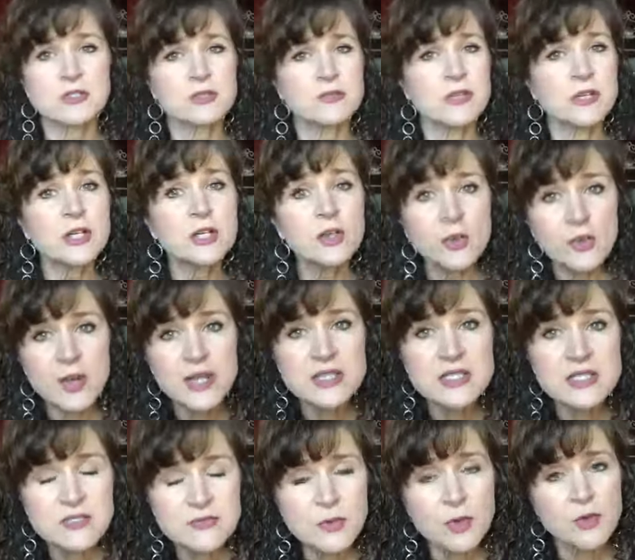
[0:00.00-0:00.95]
They're very
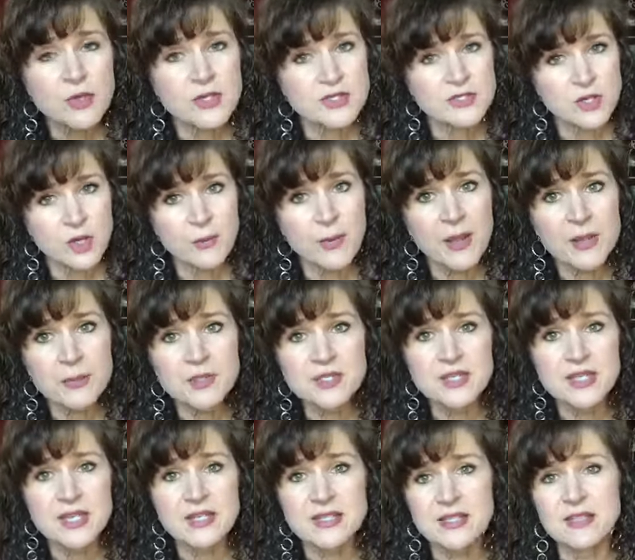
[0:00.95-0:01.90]
Christ focused. Our Bible
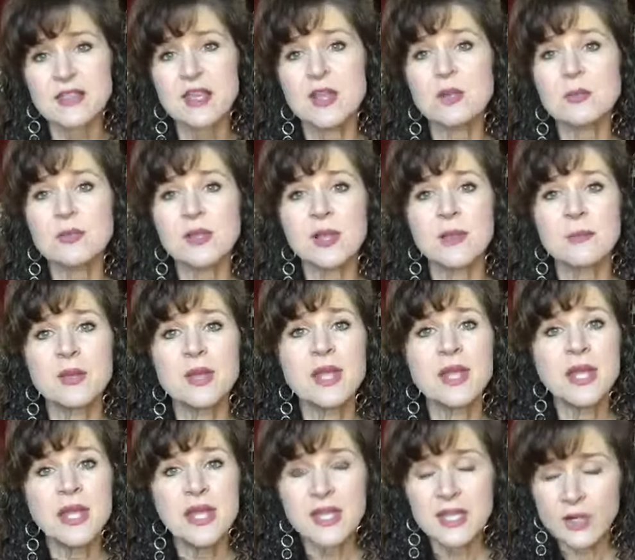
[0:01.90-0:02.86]
studies at the help club
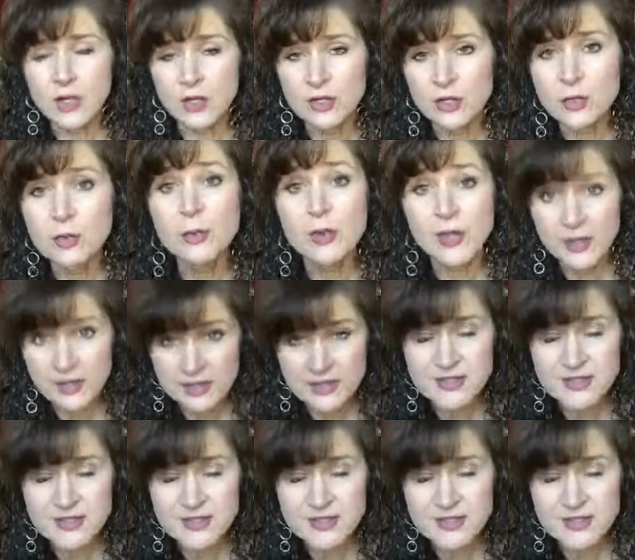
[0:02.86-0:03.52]
in our new book,